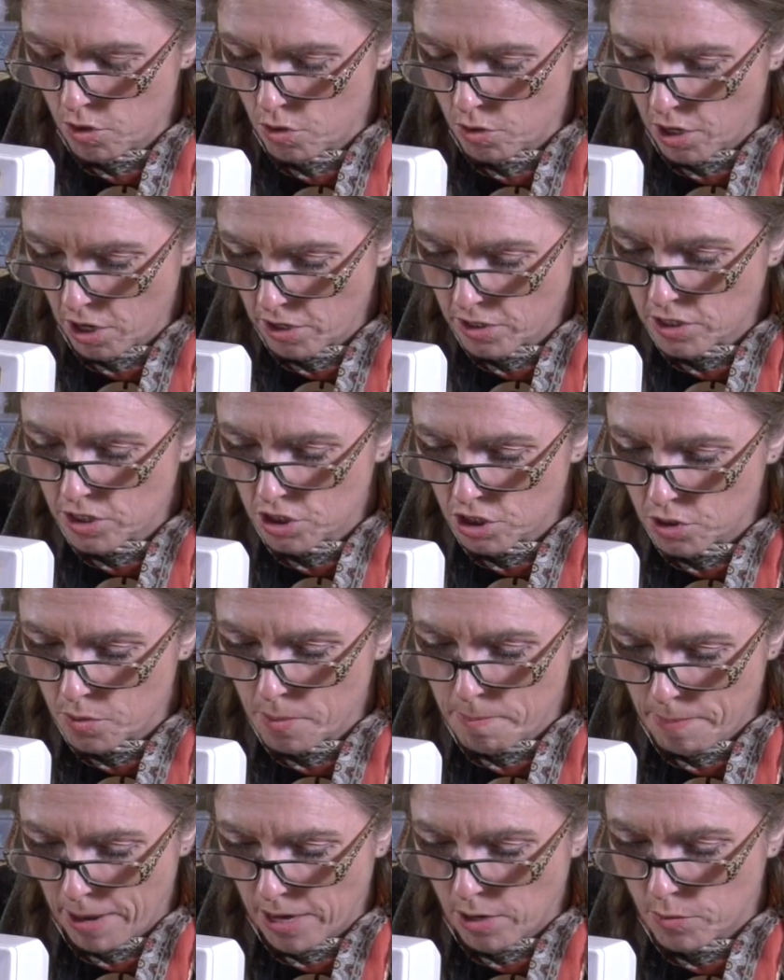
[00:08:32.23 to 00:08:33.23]
You're going to do
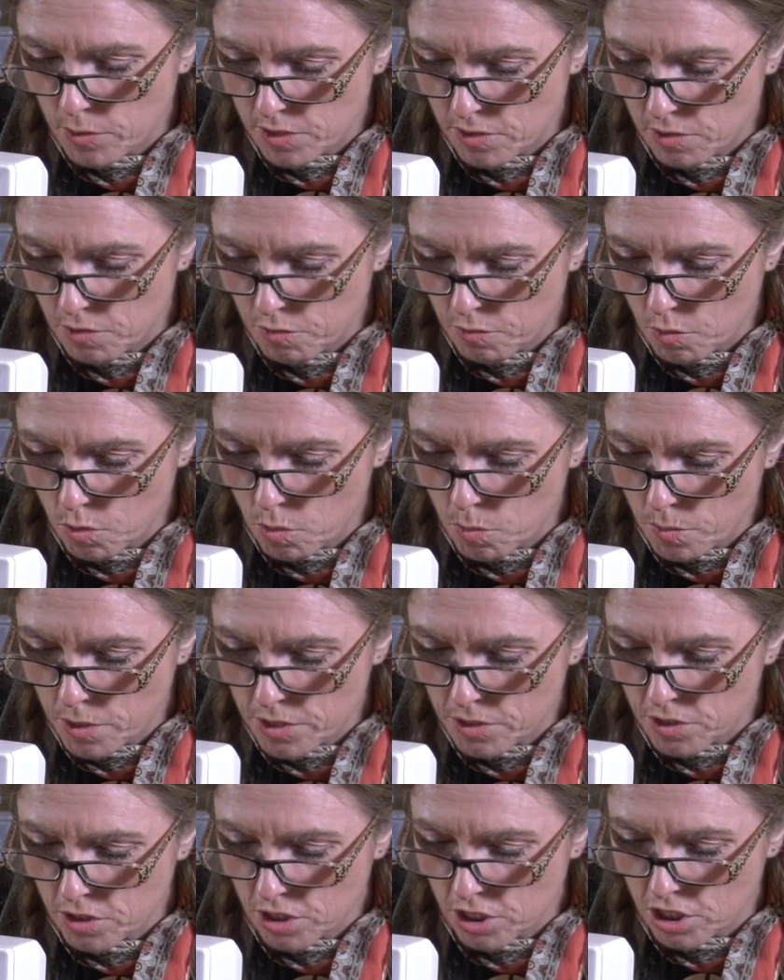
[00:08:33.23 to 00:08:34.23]
a backwards and a
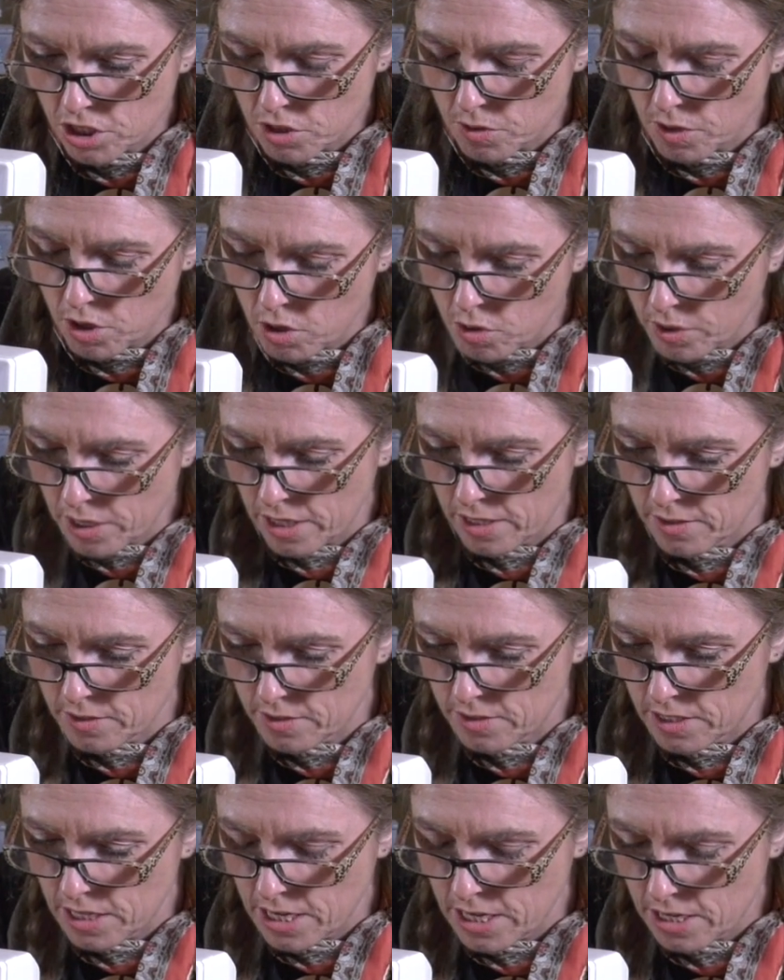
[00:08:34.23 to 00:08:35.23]
forwards, you're going to do a locking
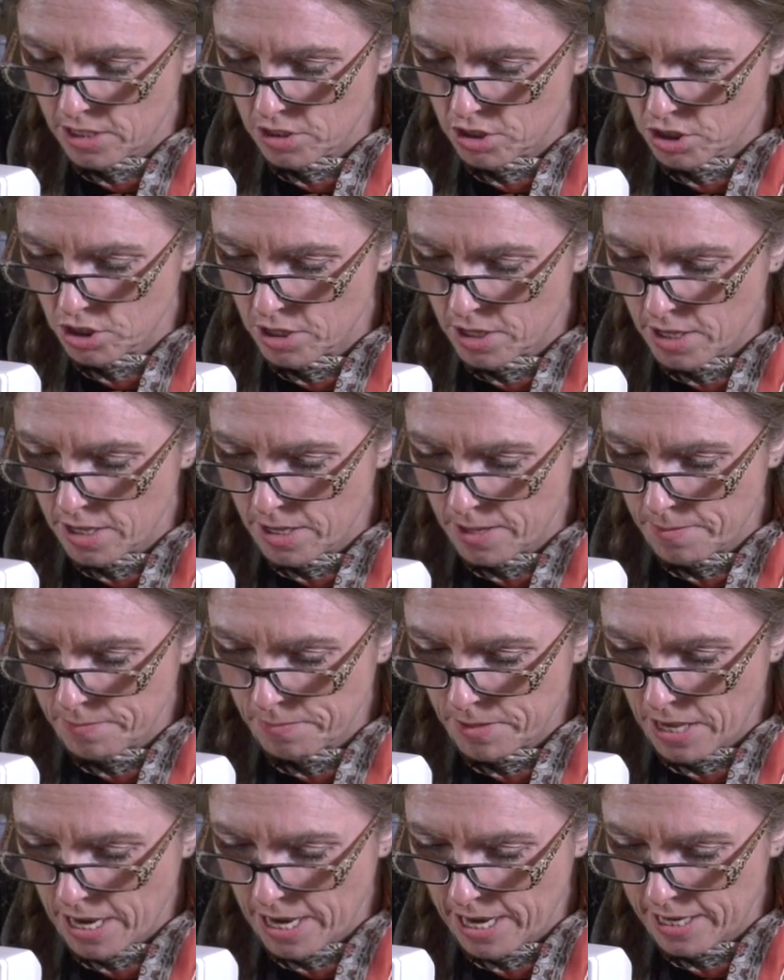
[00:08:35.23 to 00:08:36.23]
stitch,
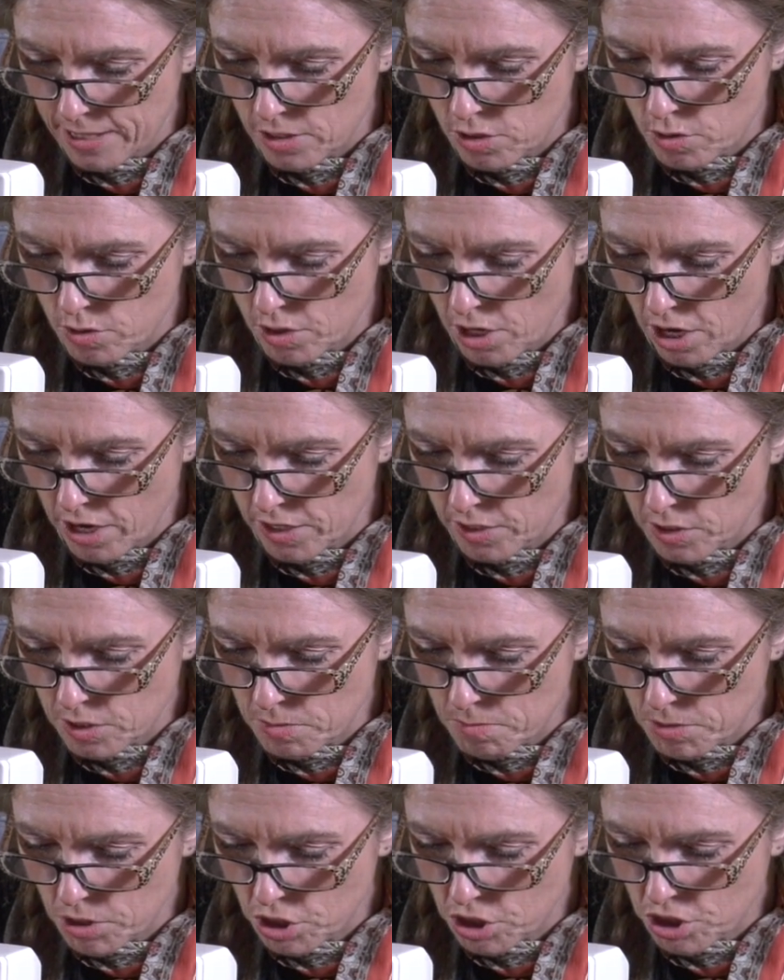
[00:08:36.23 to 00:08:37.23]
and you're going
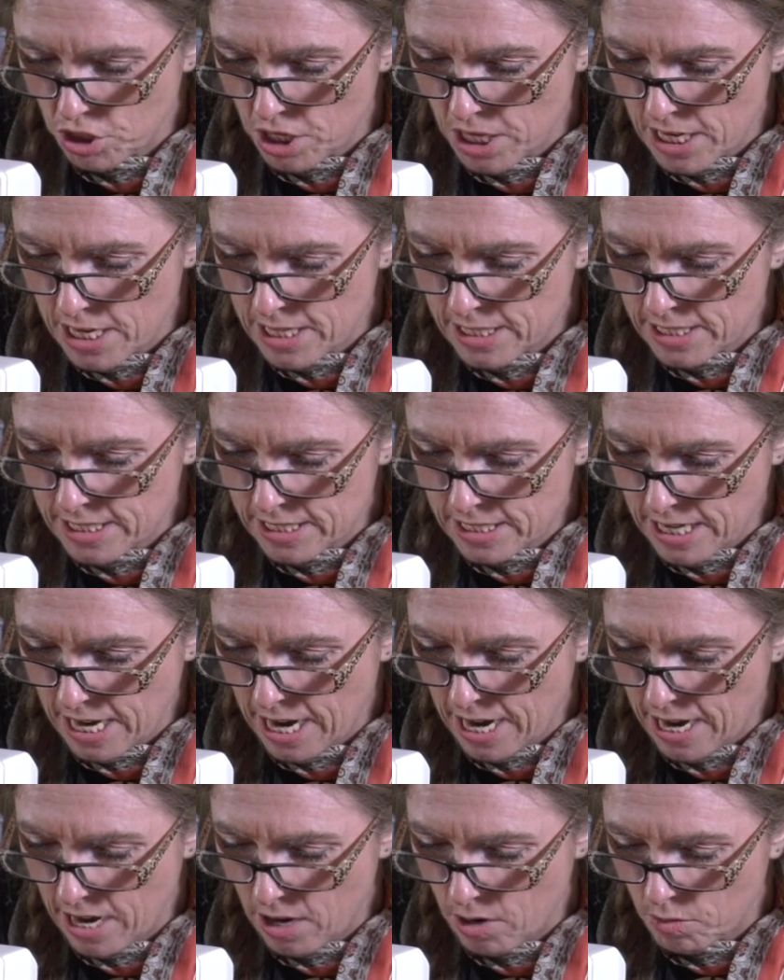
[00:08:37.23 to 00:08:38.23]
to machine
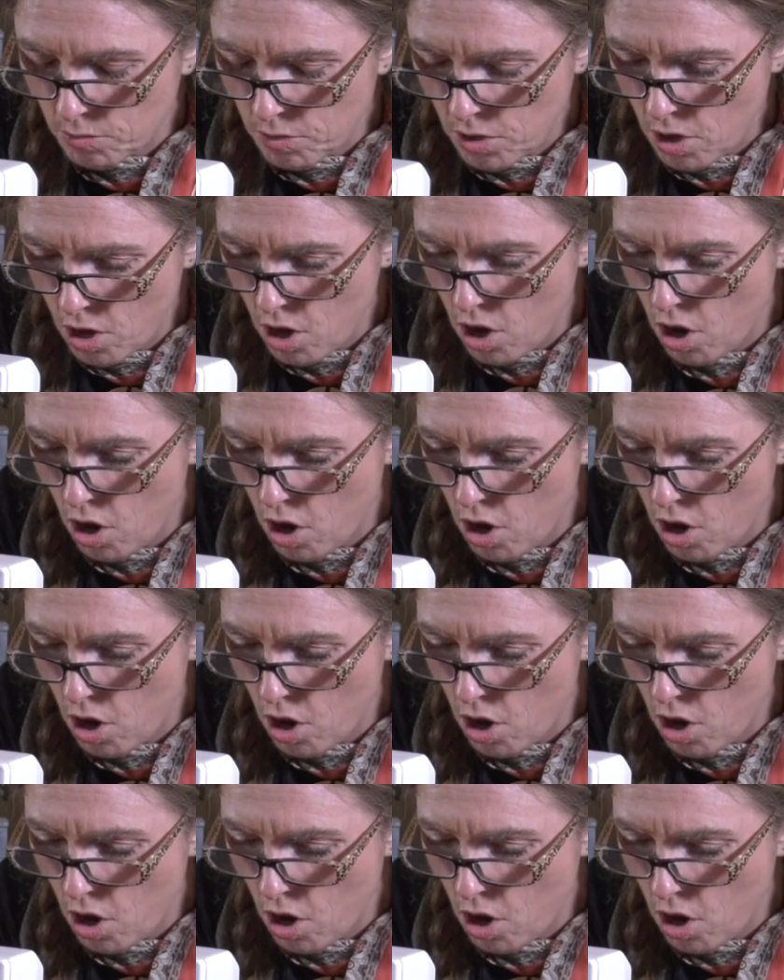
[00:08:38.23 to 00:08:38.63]
down